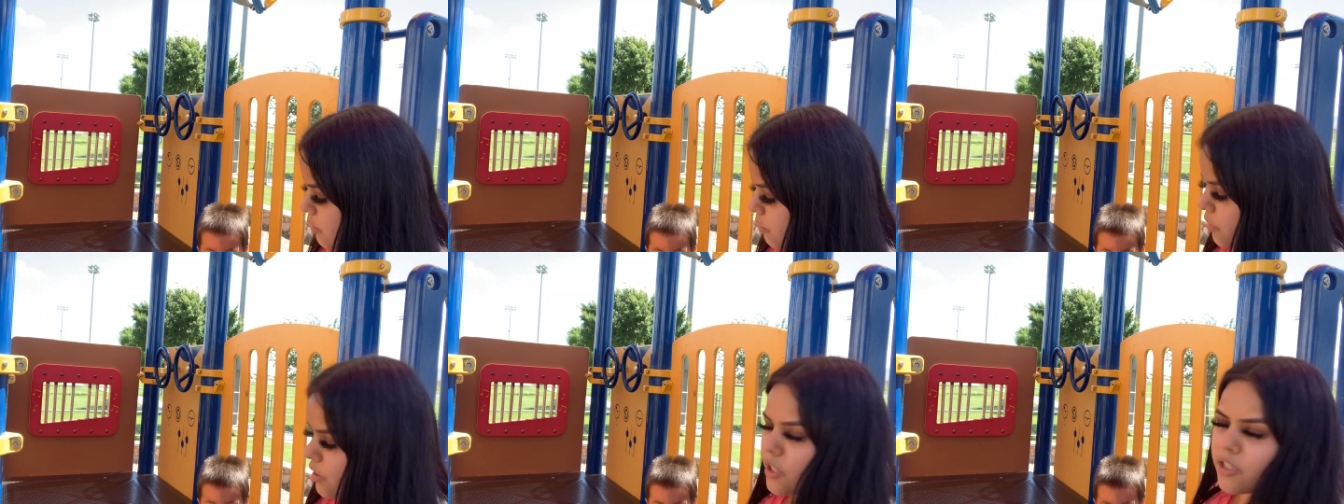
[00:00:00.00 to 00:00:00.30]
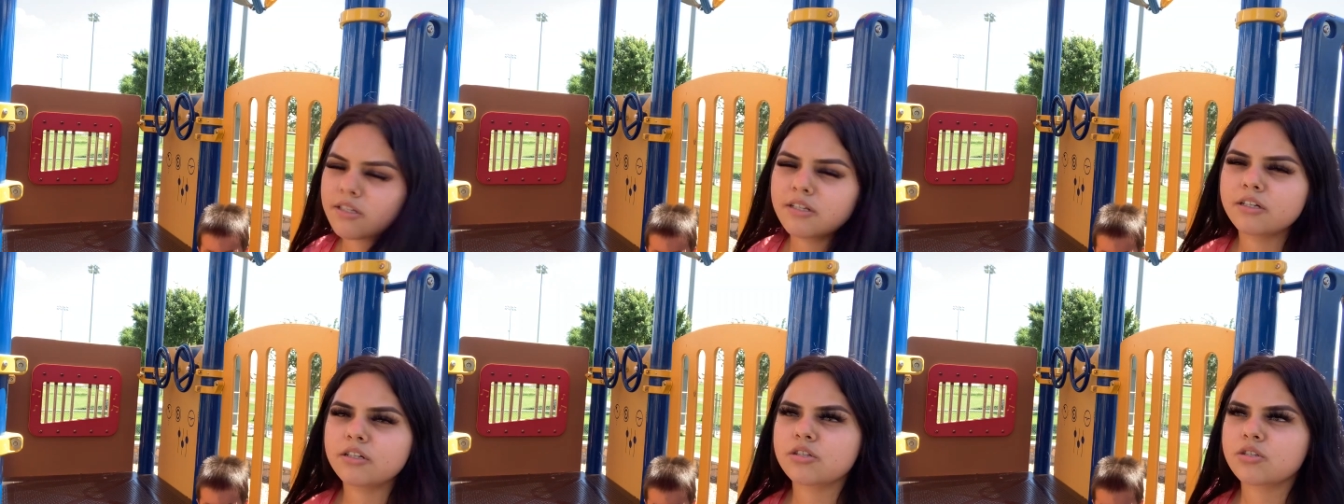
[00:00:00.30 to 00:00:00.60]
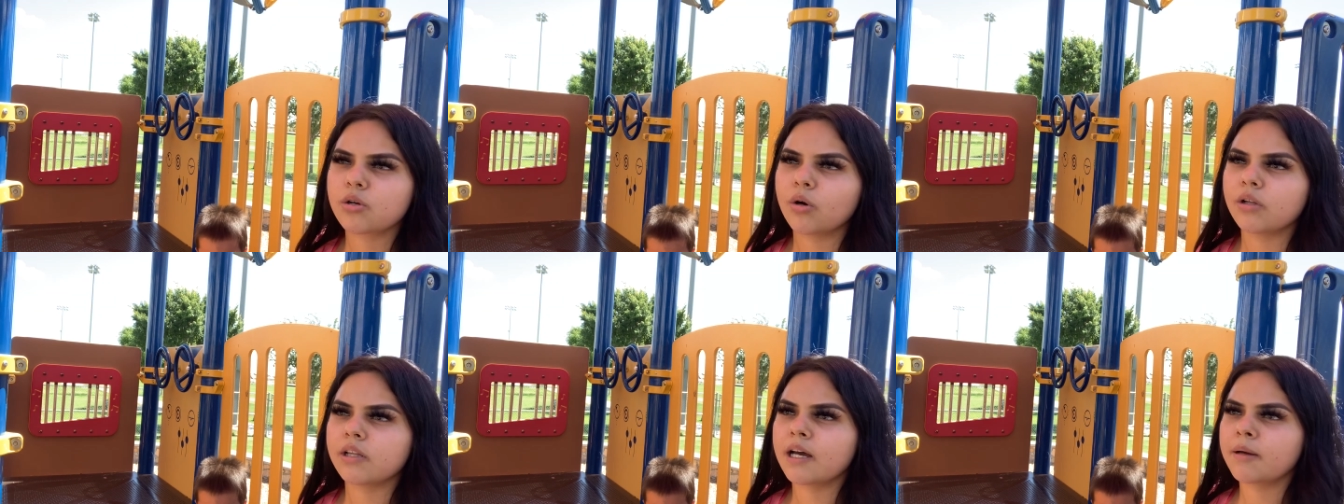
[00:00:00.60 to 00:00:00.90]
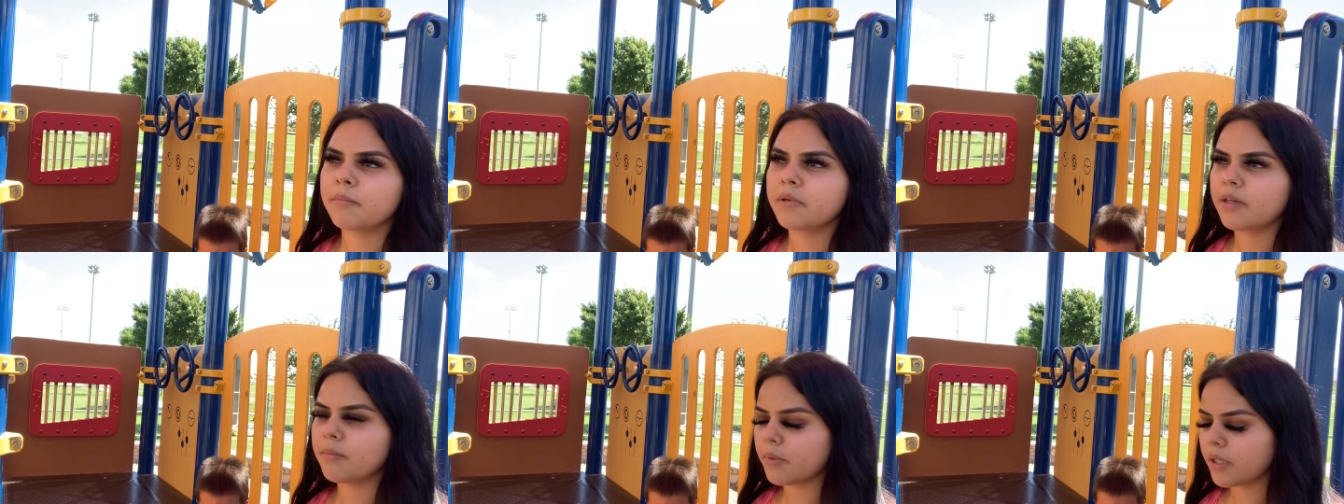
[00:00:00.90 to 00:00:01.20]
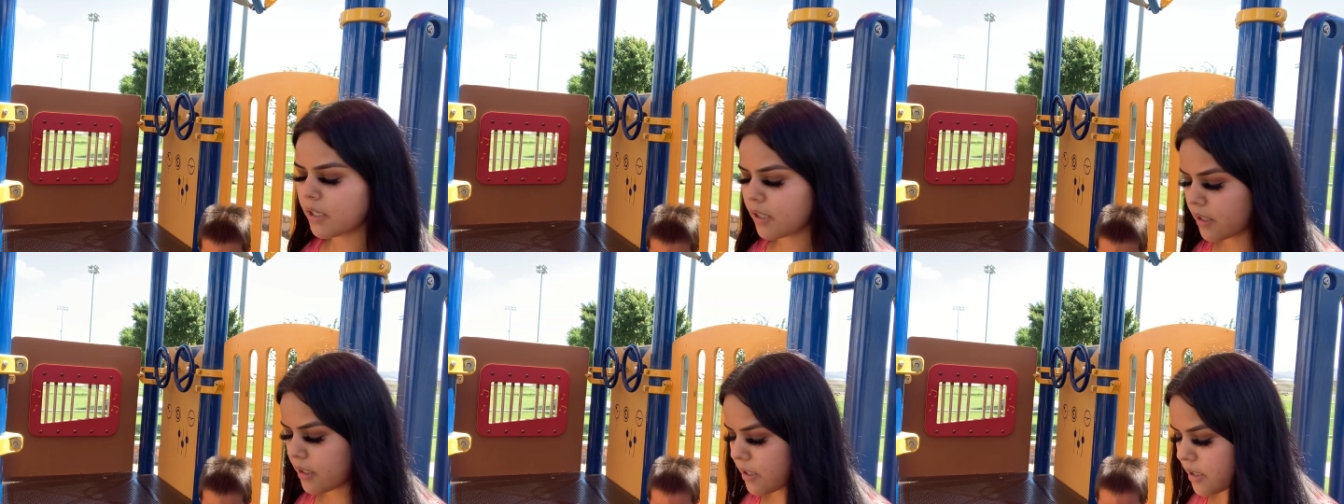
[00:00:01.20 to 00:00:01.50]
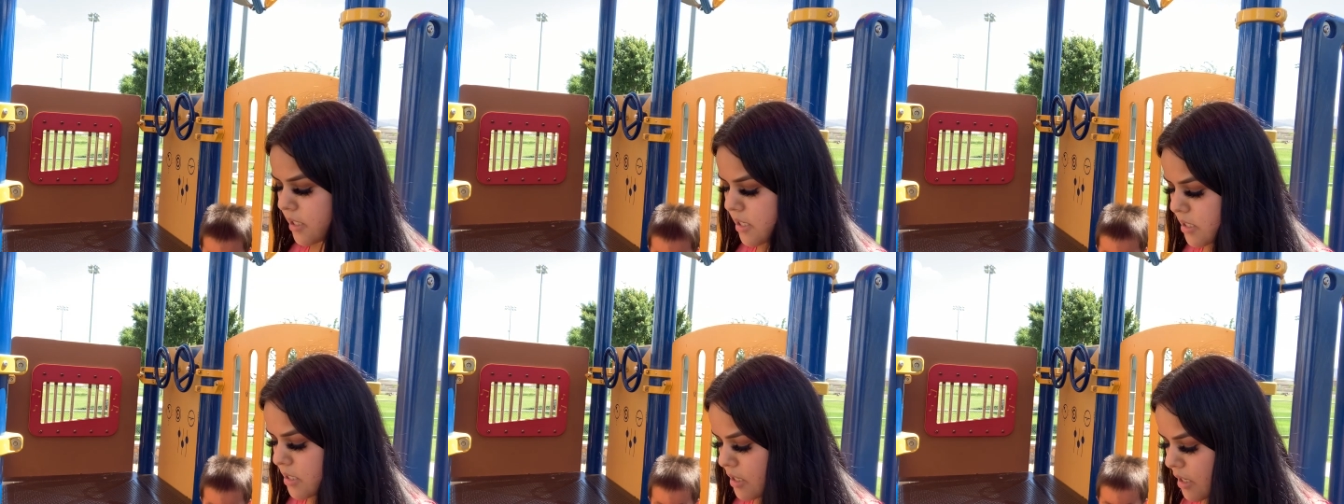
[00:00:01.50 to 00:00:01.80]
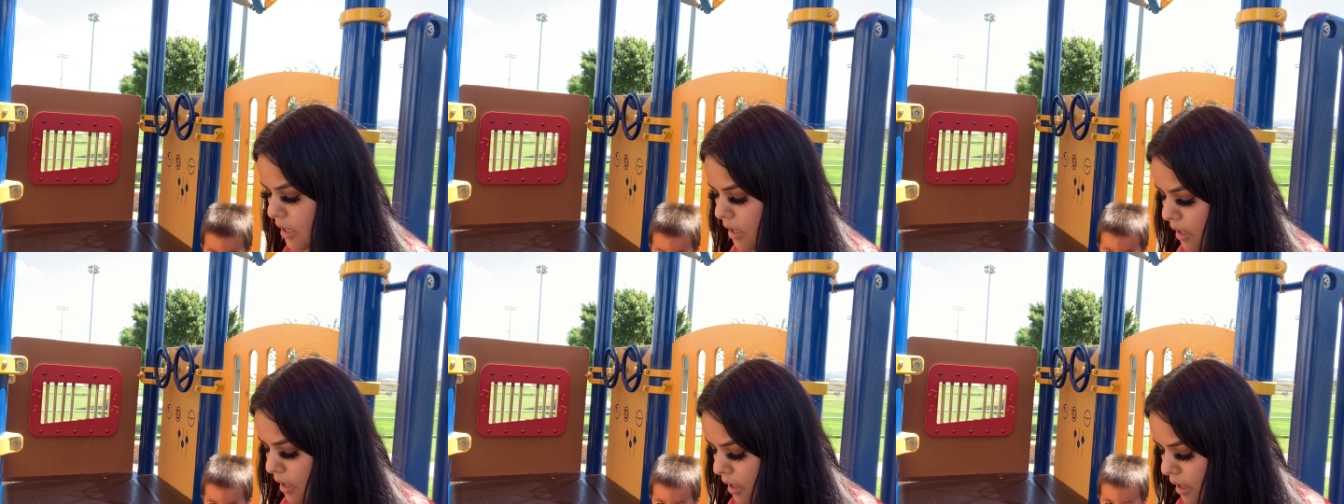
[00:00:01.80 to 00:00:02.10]
really took a toll on me because
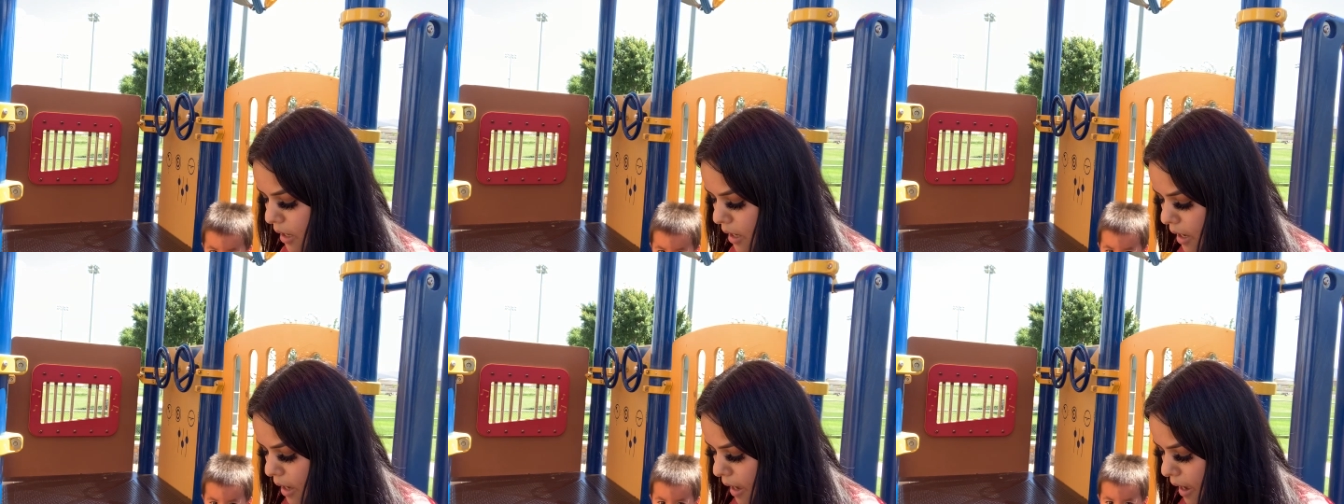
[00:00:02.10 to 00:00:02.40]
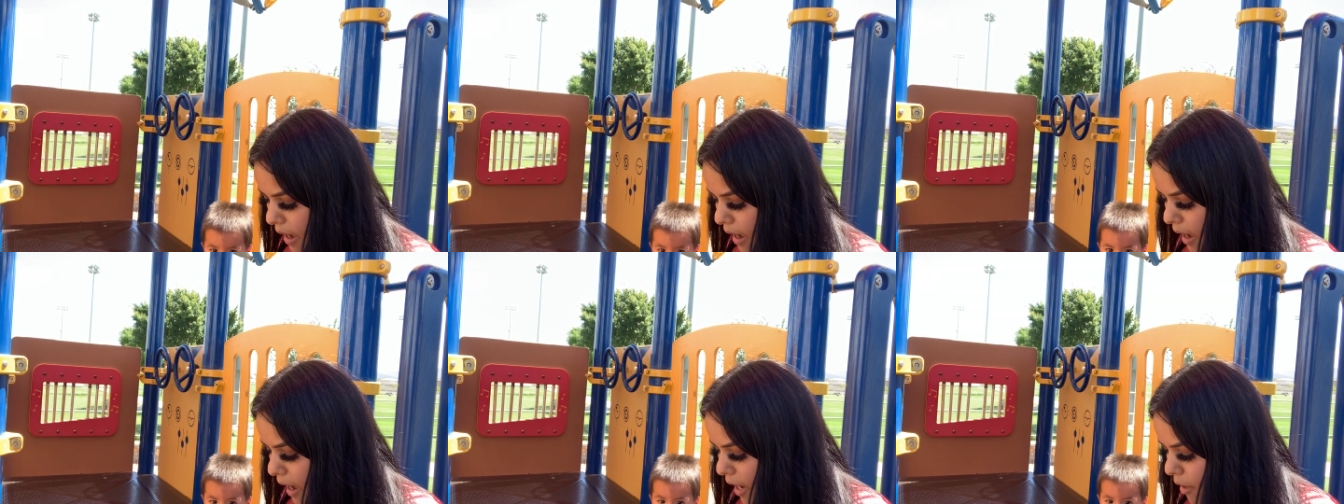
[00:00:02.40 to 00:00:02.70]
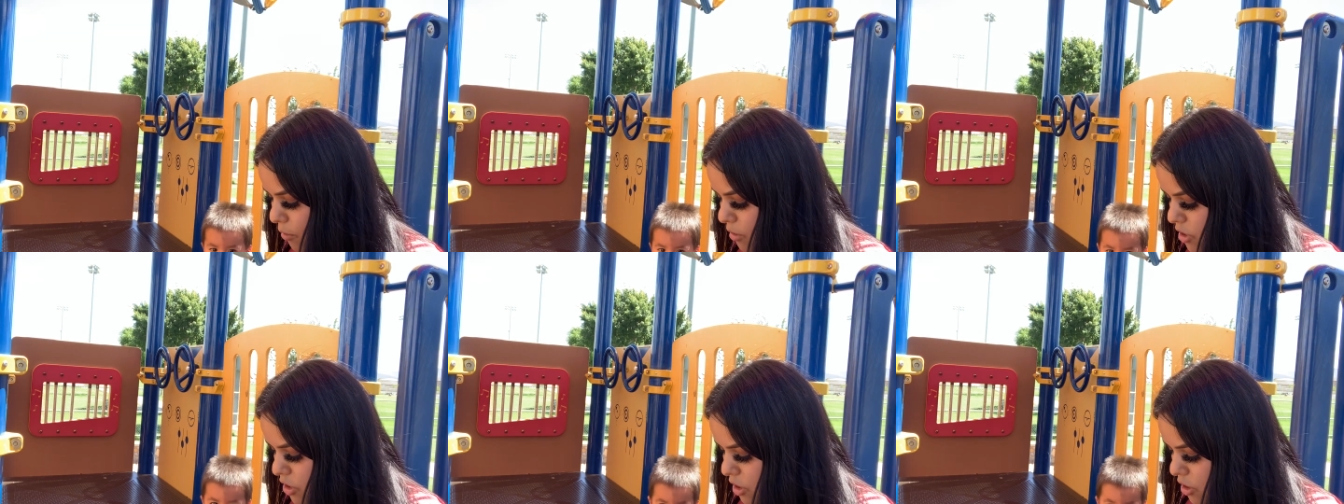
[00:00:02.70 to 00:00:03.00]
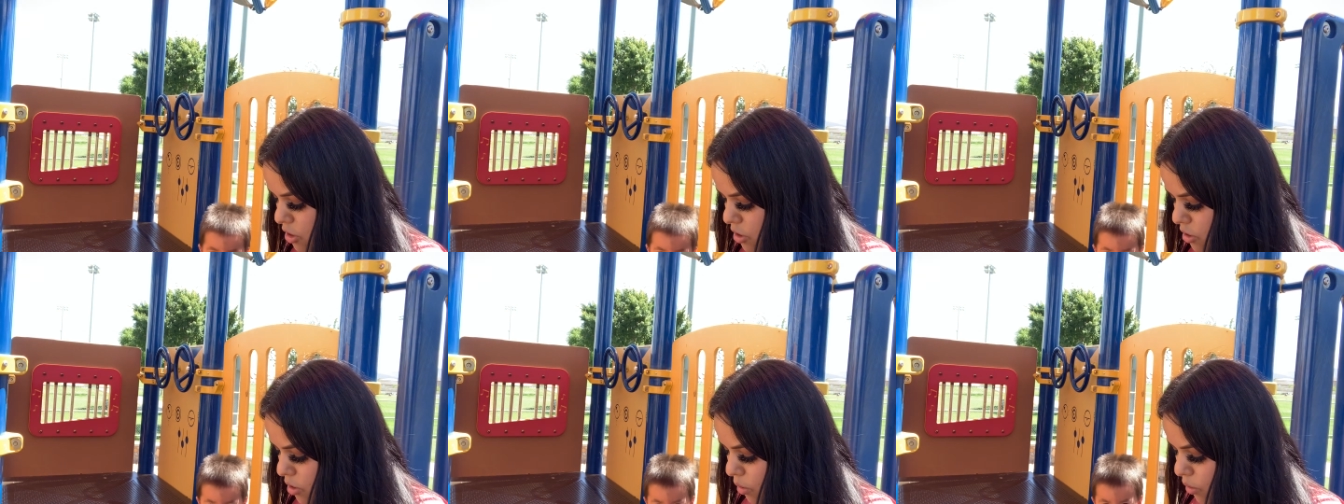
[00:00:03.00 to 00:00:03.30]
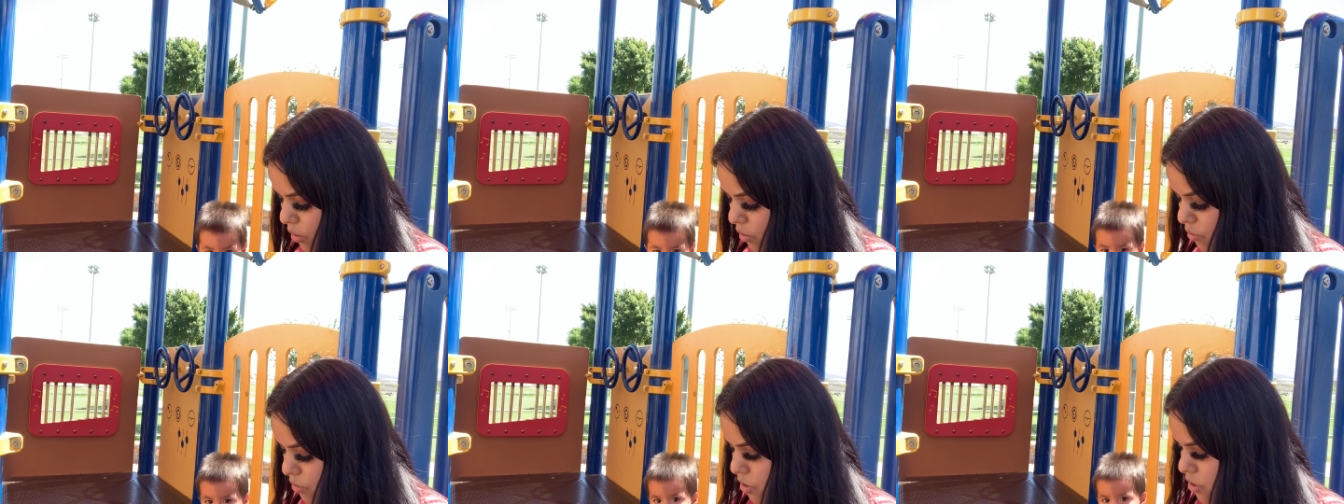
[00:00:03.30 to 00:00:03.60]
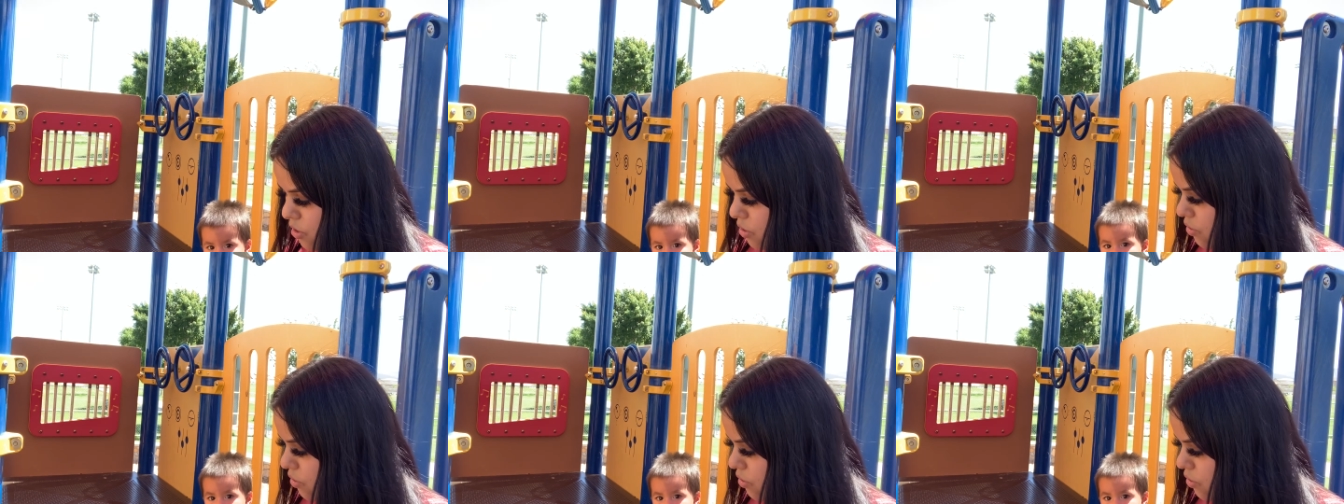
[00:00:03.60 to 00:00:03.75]
I was just so used